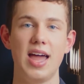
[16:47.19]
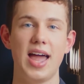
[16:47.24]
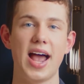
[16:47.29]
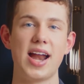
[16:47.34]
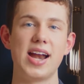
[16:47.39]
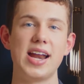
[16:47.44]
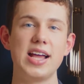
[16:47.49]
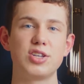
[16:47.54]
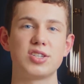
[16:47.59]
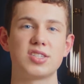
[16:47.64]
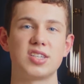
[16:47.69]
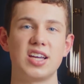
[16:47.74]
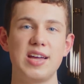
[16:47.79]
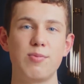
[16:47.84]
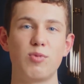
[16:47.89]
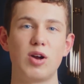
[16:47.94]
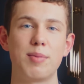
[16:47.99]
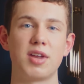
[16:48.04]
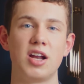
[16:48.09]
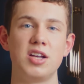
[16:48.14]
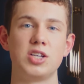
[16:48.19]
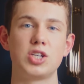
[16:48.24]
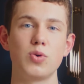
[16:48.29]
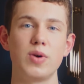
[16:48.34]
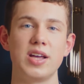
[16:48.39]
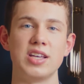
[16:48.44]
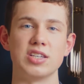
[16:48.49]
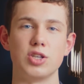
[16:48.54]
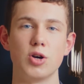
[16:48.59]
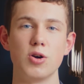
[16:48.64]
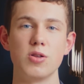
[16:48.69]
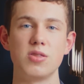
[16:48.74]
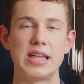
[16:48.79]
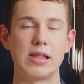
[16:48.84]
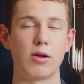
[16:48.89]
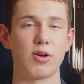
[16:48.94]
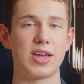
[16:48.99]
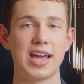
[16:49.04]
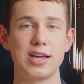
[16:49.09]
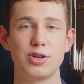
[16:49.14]
And in each scene, what I'm going to do is note the
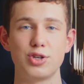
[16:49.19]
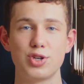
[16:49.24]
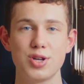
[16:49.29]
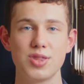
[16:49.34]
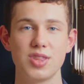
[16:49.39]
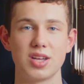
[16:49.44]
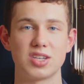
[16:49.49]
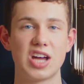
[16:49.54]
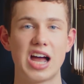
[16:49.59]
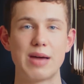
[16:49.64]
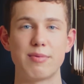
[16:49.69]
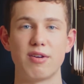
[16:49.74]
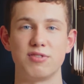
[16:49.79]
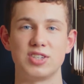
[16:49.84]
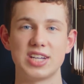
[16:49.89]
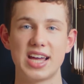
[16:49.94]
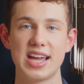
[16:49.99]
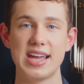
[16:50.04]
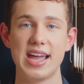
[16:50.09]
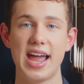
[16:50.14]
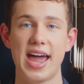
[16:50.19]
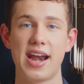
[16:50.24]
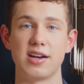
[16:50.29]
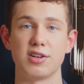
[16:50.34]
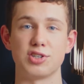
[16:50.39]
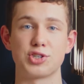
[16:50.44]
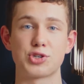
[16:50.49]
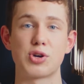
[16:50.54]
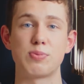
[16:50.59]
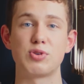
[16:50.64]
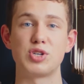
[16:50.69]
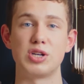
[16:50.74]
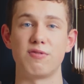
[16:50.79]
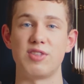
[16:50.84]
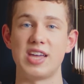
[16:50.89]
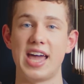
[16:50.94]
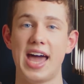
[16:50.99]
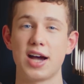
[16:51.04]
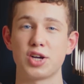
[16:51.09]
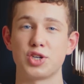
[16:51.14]
location, the time of day, and a description of
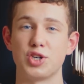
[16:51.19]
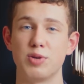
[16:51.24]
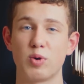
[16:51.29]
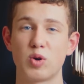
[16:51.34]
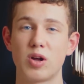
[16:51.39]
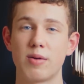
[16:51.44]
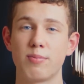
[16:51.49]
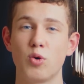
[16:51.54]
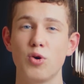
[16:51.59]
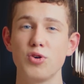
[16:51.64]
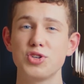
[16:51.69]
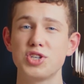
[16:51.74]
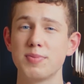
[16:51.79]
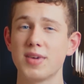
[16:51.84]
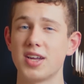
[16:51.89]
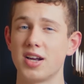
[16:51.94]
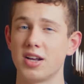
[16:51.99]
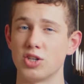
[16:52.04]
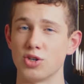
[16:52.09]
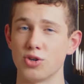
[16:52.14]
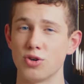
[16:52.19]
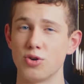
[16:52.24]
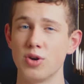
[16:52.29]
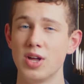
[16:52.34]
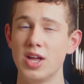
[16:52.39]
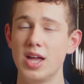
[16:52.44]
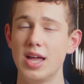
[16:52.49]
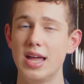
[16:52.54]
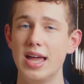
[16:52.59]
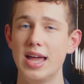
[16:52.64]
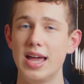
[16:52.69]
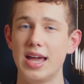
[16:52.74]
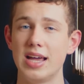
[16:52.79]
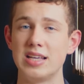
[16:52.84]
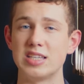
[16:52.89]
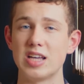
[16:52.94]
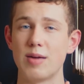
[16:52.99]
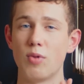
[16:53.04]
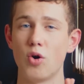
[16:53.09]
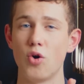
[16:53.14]
the action. What I'm also going to do
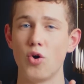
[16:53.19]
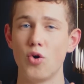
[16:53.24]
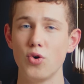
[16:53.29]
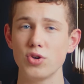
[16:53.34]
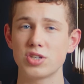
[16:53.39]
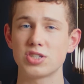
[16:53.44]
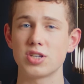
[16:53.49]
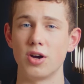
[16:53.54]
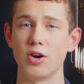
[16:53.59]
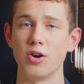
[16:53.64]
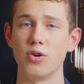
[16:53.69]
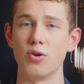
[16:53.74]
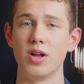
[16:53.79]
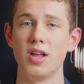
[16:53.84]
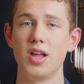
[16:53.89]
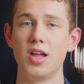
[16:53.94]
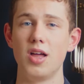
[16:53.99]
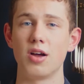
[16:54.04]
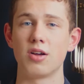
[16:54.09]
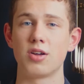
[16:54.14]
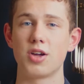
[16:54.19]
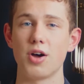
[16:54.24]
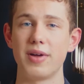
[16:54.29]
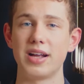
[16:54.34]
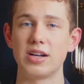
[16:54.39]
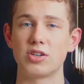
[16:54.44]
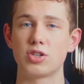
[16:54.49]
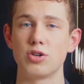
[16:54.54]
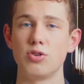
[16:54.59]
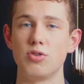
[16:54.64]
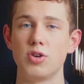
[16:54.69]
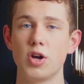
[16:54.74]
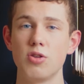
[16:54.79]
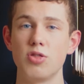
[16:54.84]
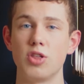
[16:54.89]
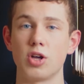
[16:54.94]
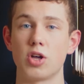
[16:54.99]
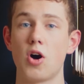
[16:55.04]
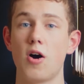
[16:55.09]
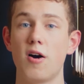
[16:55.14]
is I'm also going to
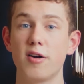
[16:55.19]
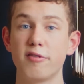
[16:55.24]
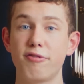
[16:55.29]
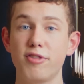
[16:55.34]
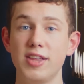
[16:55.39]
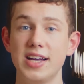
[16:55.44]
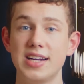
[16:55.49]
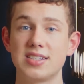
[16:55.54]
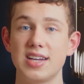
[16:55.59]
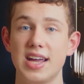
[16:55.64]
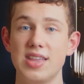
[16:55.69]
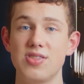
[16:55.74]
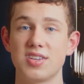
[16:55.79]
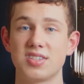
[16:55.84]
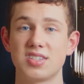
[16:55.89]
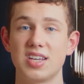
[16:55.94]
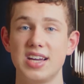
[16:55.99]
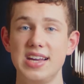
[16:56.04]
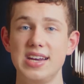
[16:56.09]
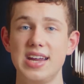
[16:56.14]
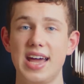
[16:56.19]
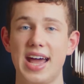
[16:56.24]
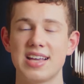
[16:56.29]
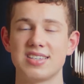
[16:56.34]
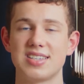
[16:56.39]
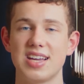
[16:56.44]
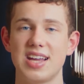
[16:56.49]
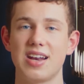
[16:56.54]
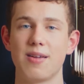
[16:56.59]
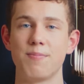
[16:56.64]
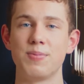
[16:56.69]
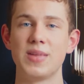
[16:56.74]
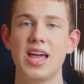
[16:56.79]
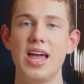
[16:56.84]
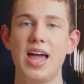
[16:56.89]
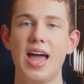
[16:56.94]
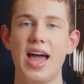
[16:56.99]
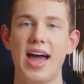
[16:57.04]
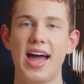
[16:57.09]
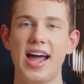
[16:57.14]
note the conflict in the scene, as in
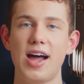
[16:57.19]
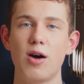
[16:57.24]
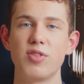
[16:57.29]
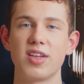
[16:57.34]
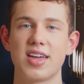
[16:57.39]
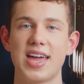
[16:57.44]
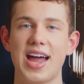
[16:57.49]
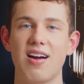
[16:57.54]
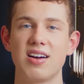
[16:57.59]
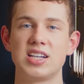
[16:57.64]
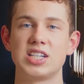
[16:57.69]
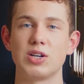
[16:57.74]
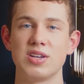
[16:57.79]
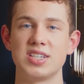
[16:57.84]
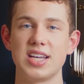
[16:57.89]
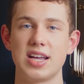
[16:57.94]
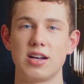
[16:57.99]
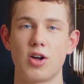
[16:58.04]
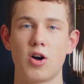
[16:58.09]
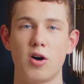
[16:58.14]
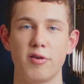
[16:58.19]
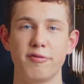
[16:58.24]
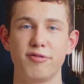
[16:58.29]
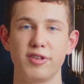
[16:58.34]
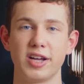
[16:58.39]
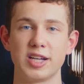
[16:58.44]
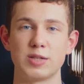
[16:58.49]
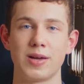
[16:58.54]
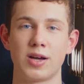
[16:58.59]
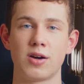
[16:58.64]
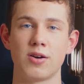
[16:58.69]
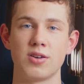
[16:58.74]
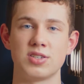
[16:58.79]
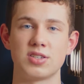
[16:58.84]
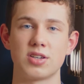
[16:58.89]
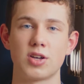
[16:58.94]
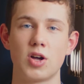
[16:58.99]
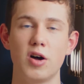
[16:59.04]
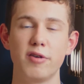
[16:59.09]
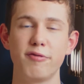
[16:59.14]
how the character is in conflict,
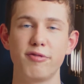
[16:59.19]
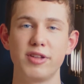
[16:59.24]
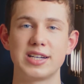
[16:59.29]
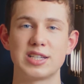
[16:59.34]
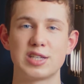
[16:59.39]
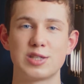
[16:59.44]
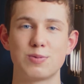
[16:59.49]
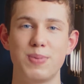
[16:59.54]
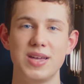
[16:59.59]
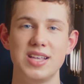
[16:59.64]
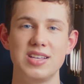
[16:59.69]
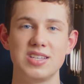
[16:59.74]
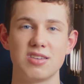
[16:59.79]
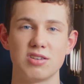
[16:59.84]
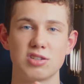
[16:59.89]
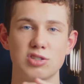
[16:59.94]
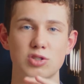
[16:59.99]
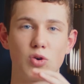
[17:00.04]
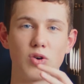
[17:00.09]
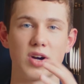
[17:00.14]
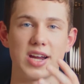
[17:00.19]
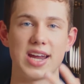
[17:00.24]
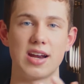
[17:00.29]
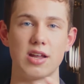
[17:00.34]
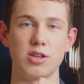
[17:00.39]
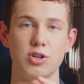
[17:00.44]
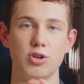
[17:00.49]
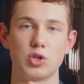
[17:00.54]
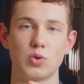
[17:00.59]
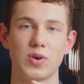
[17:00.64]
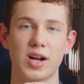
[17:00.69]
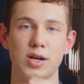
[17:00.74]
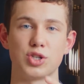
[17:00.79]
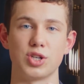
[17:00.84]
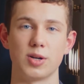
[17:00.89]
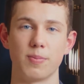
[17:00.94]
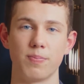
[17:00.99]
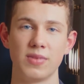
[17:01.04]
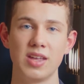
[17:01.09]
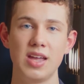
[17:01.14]
because conflict spins the story in a new
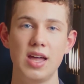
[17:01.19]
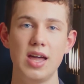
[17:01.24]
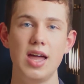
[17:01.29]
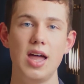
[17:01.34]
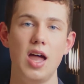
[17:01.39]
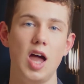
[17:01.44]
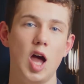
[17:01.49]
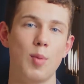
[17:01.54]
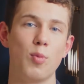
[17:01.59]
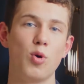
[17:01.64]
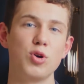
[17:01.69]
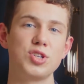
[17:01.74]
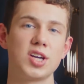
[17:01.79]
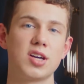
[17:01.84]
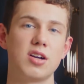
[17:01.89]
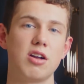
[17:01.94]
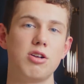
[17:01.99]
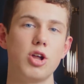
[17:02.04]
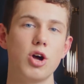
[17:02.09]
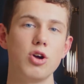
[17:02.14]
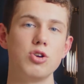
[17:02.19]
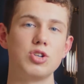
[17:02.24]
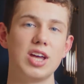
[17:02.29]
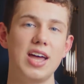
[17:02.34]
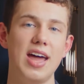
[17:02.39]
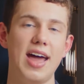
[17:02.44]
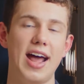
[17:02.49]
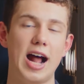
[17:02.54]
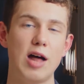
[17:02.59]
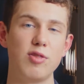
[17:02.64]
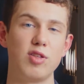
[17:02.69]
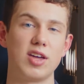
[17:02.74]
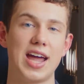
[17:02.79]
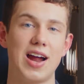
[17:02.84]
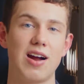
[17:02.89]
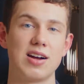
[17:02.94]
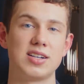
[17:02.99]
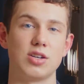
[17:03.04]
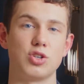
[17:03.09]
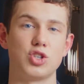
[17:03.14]
direction. I'm also going to note how the
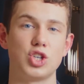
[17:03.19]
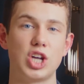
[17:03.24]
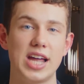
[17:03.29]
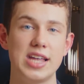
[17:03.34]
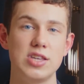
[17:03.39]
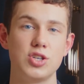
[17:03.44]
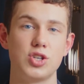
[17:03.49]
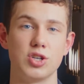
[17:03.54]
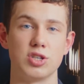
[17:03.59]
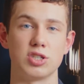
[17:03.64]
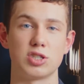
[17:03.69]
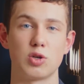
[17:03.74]
character changes